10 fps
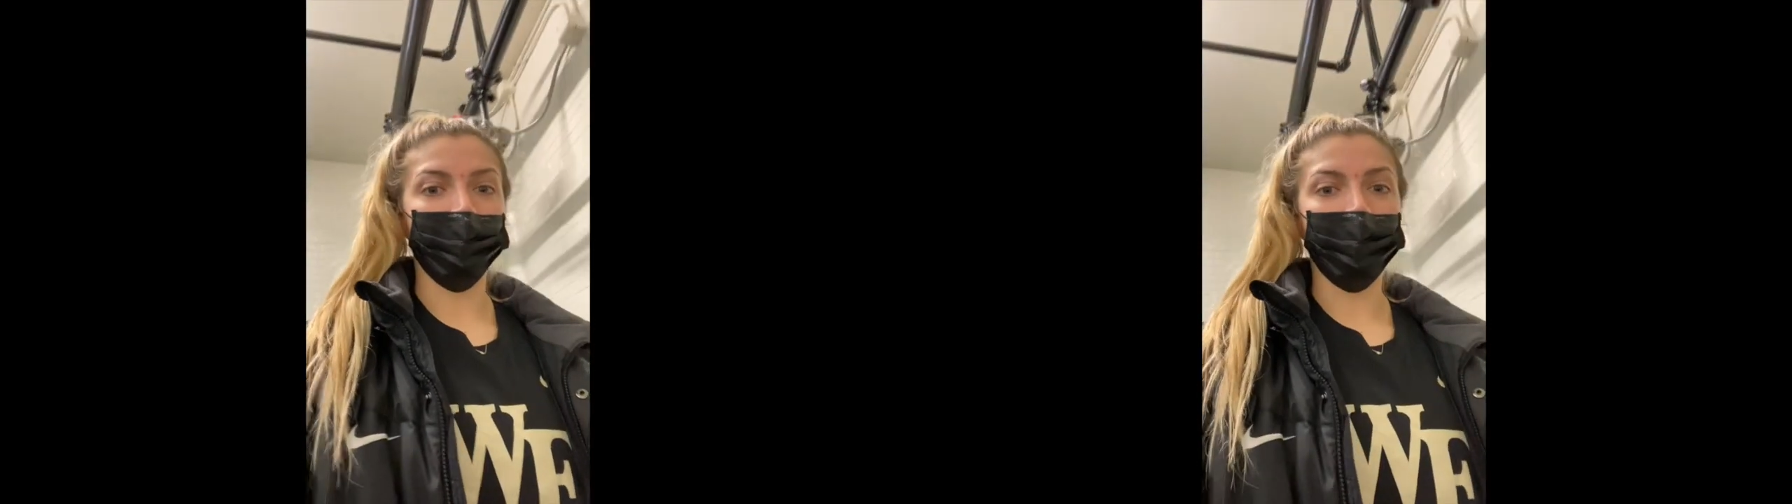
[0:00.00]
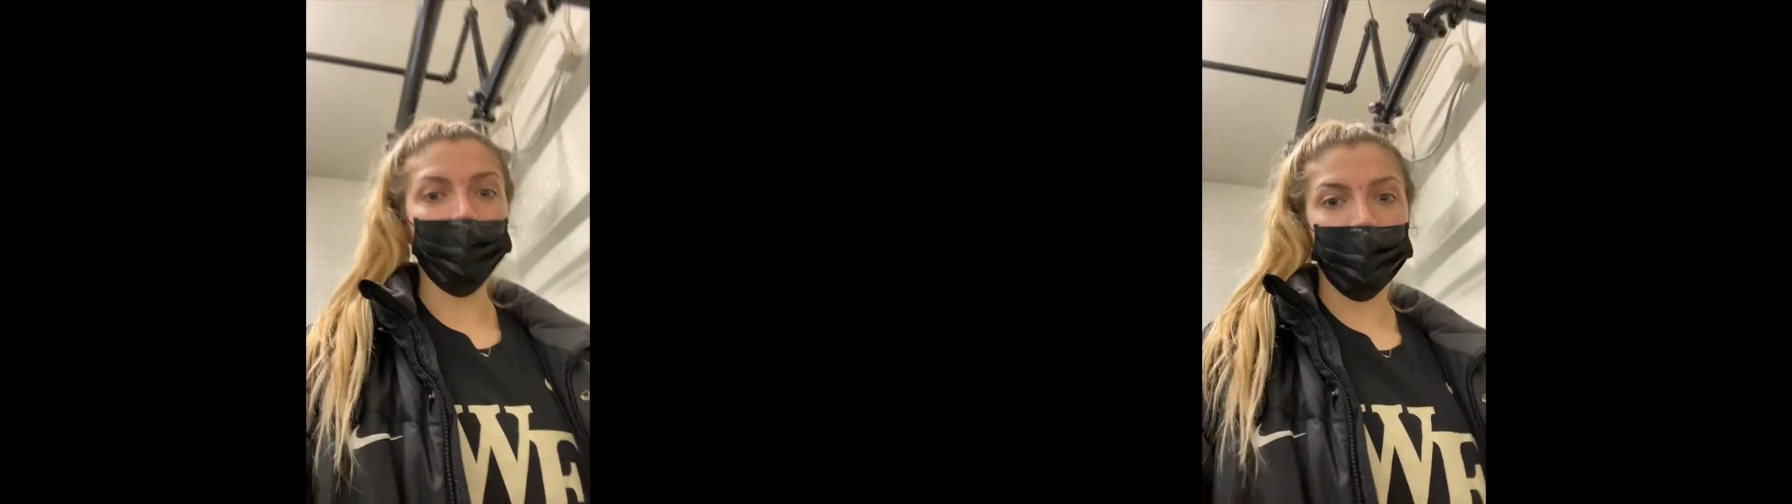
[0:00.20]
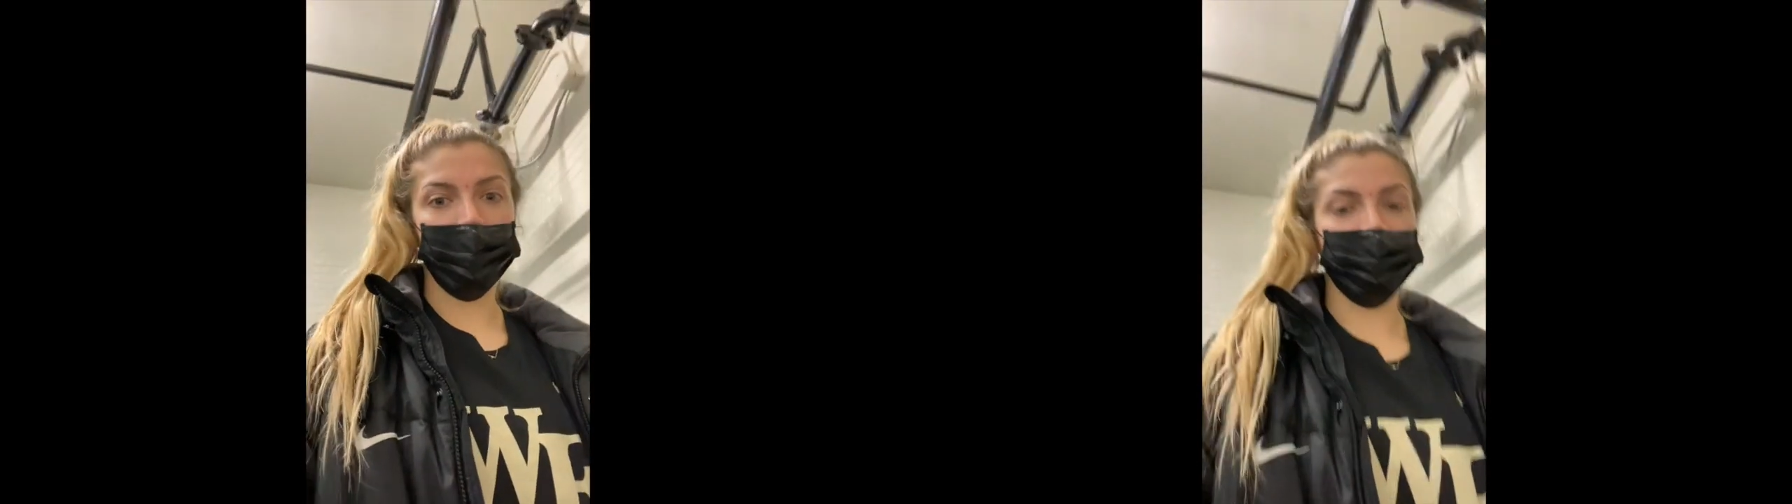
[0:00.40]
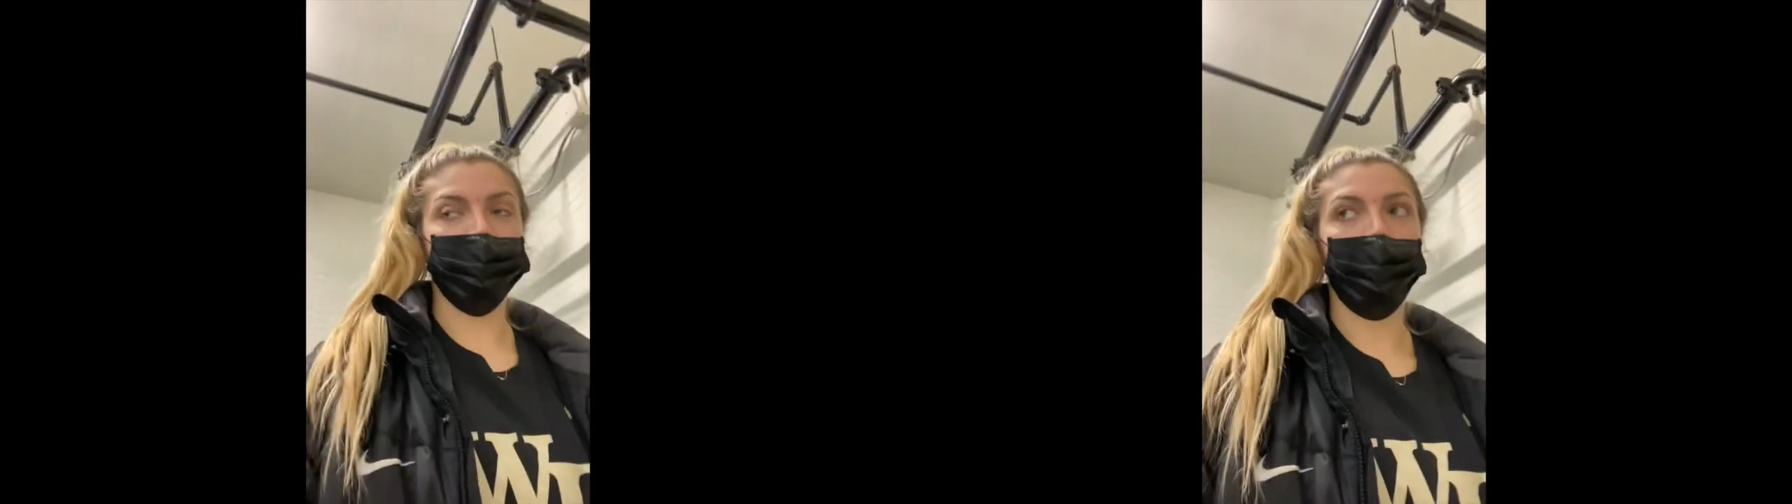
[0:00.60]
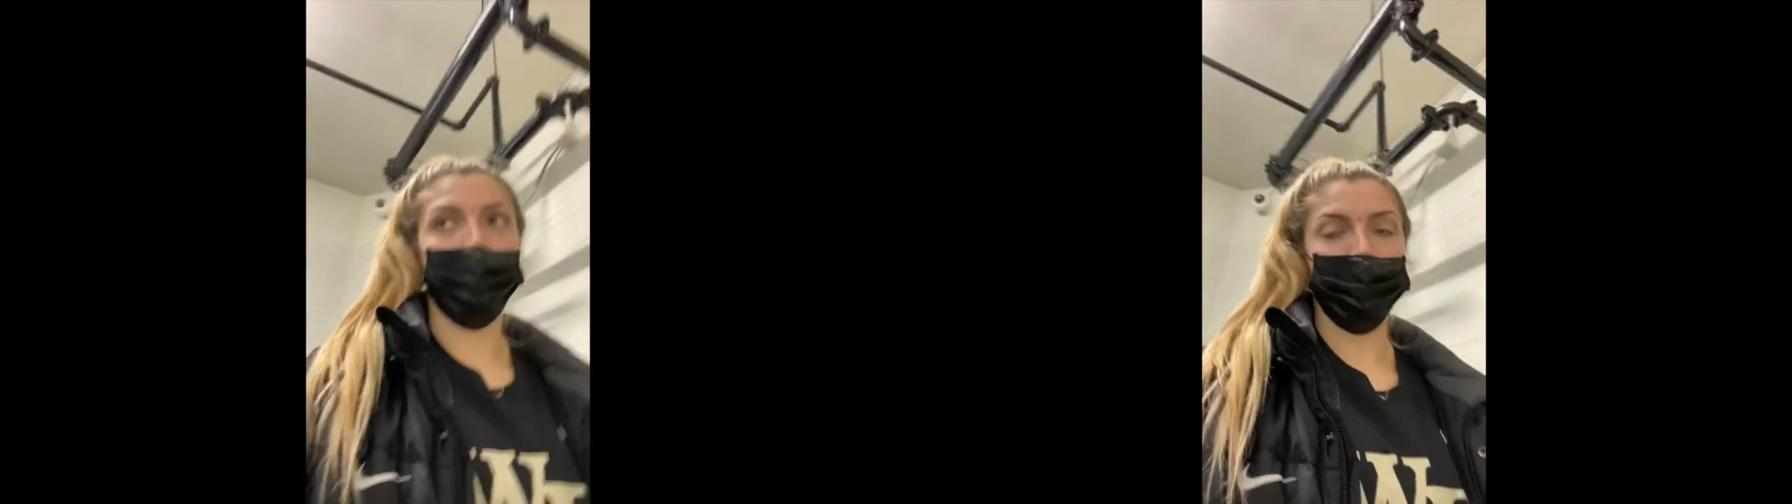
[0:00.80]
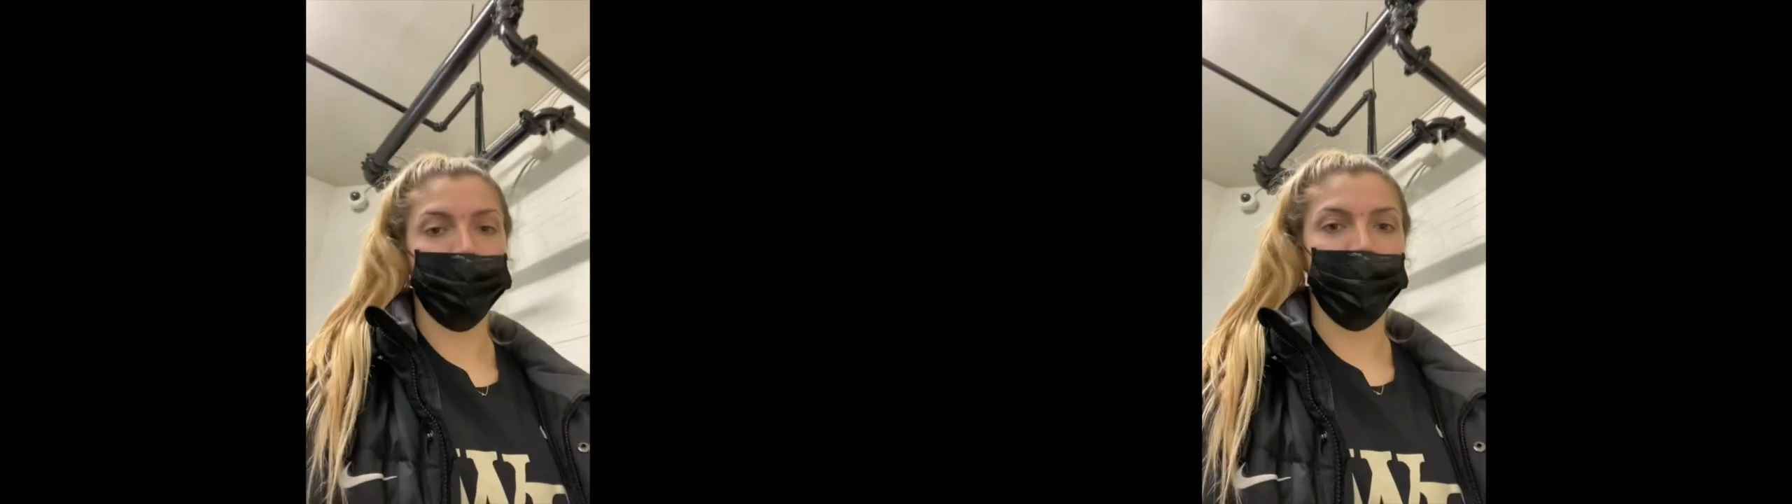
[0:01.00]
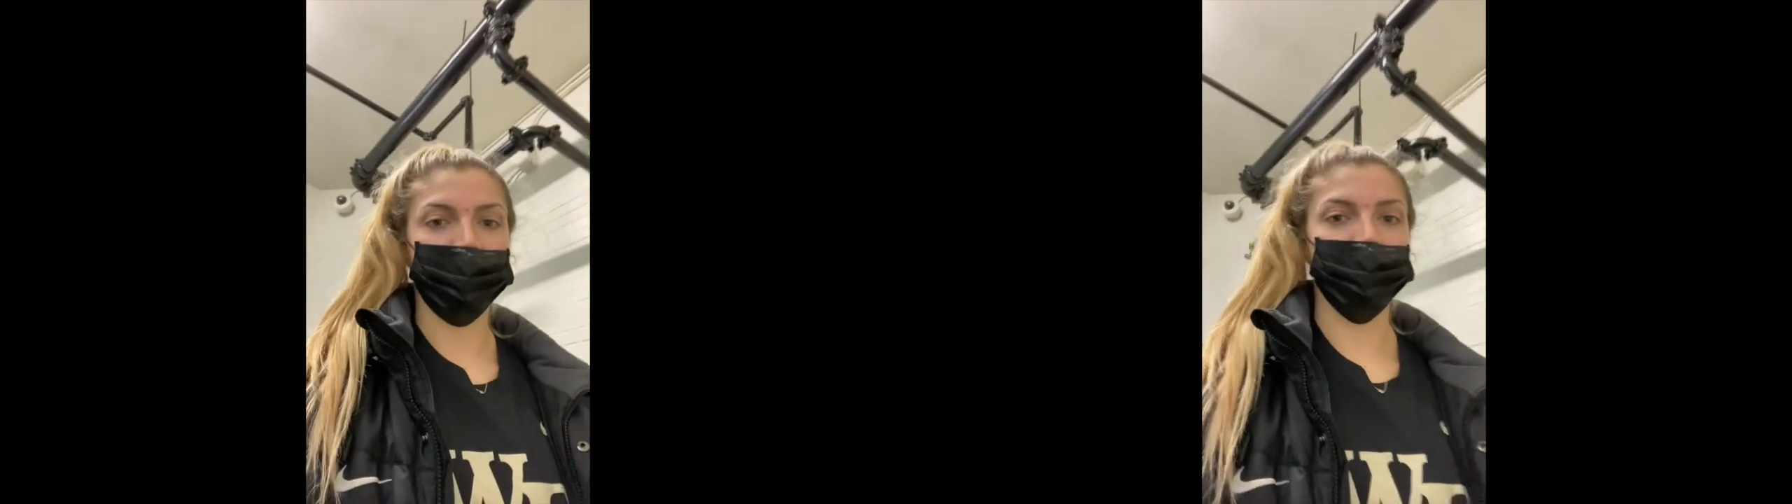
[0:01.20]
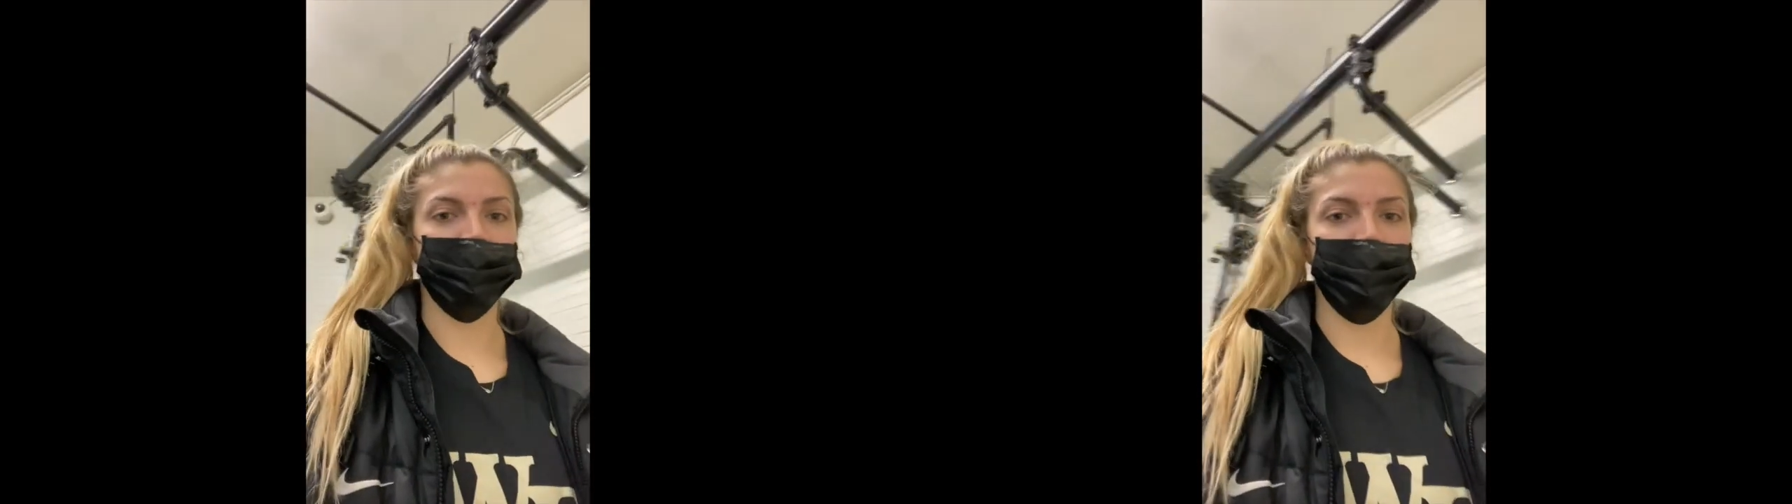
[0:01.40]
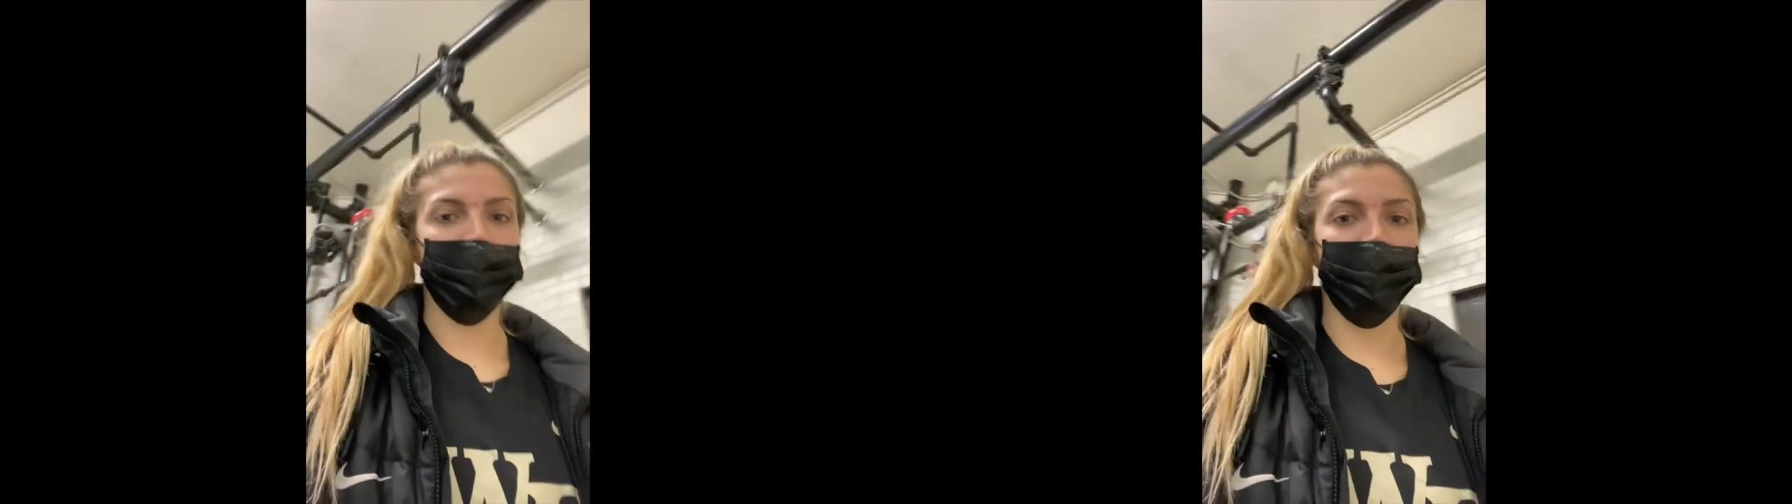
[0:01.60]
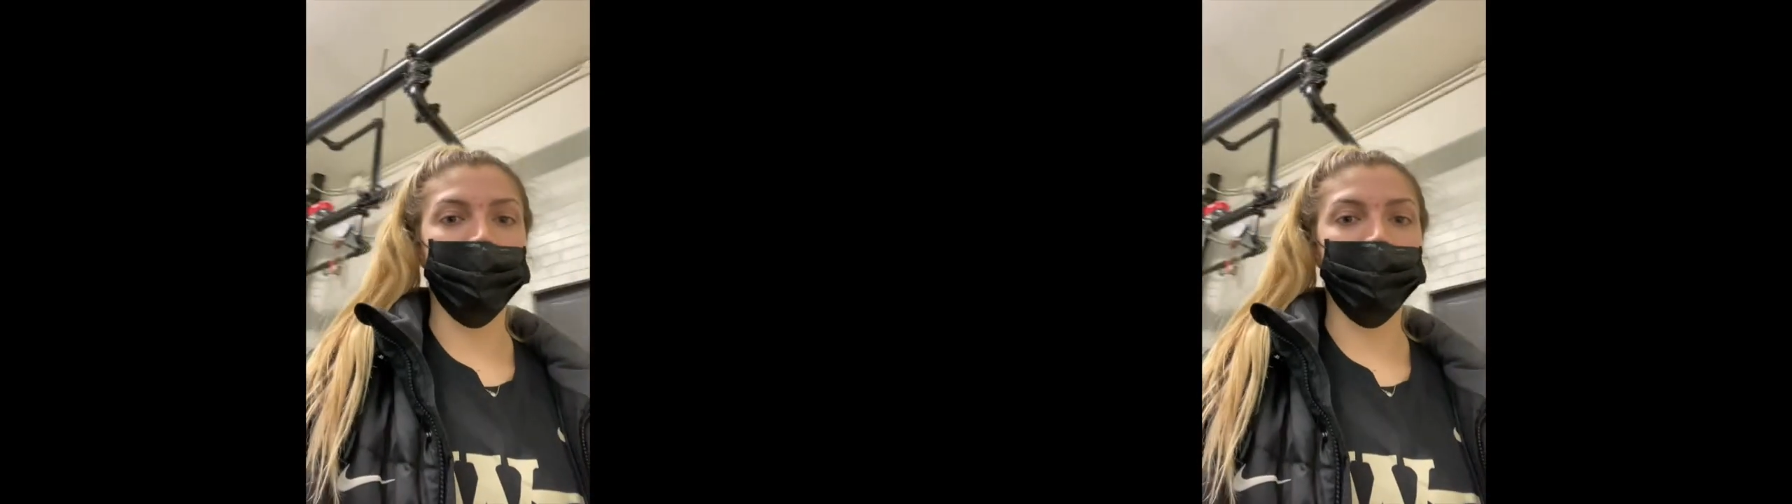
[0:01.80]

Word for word: Forest on my way to practice right now.